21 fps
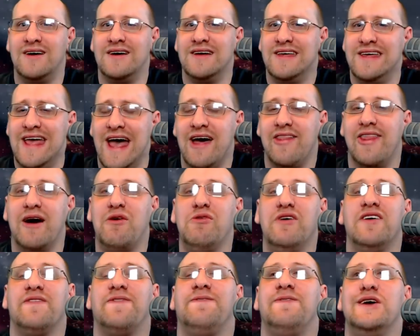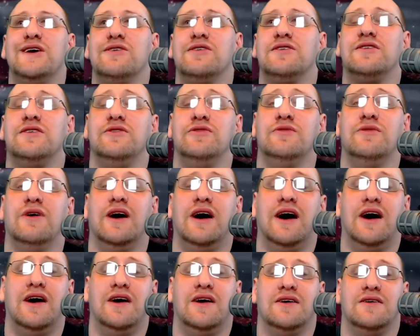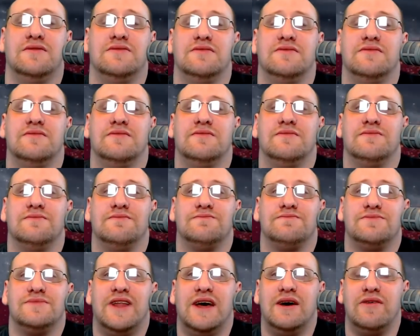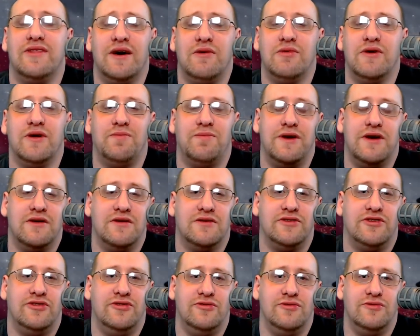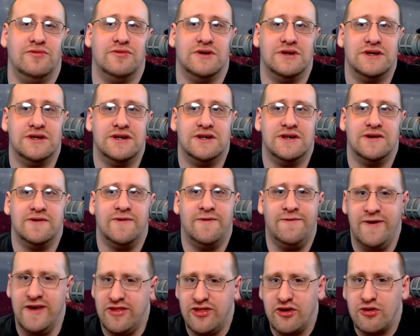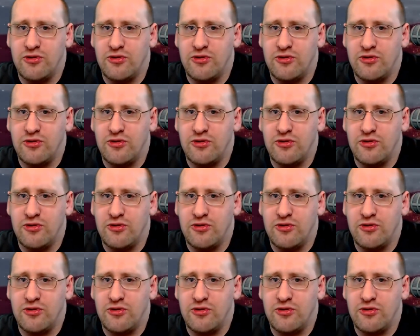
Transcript: Yeah, that would appear to uh, that that would appear to fit the